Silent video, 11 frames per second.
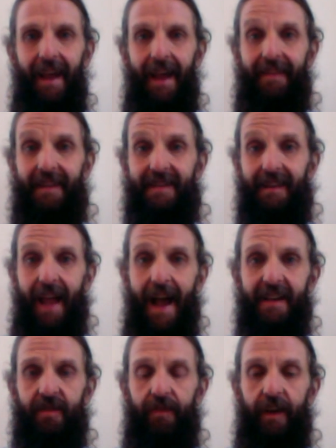In this
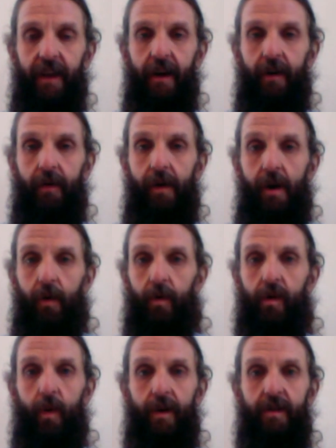last video, we're
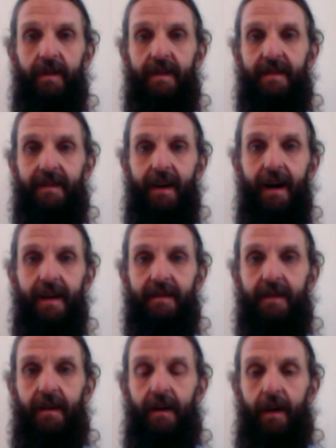going to
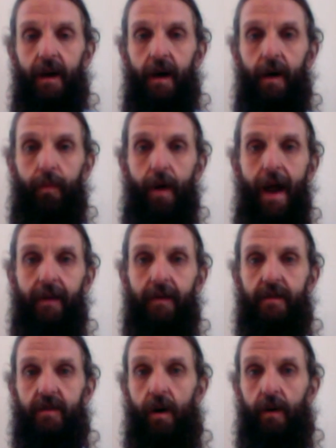discuss a
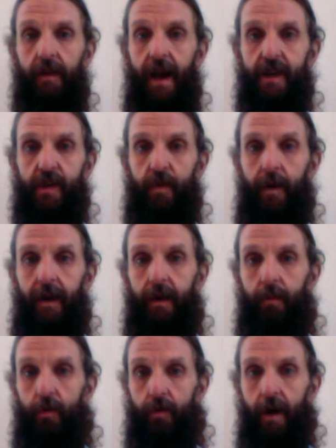practice called Ashvini
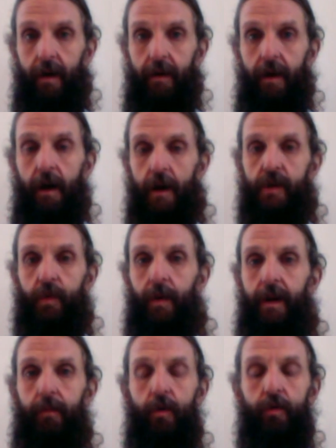Mudra.
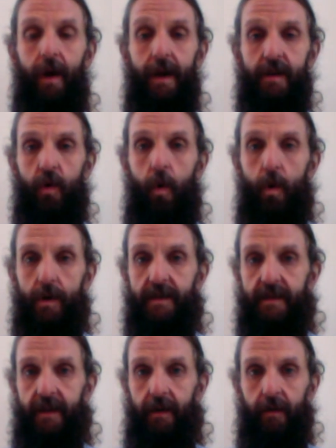Ashvini Mudra is horse
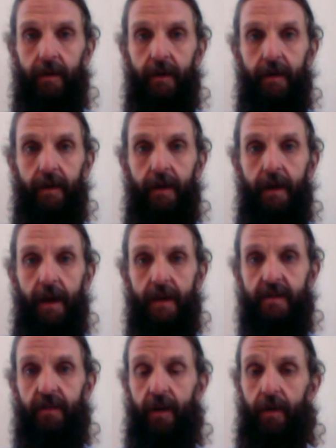seal.
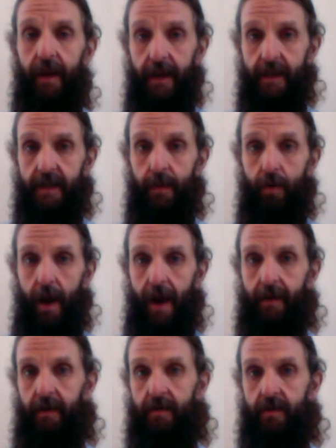It's a very easy
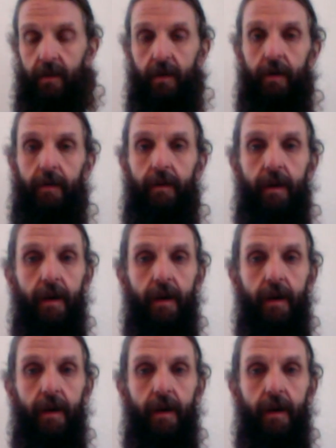practice to learn,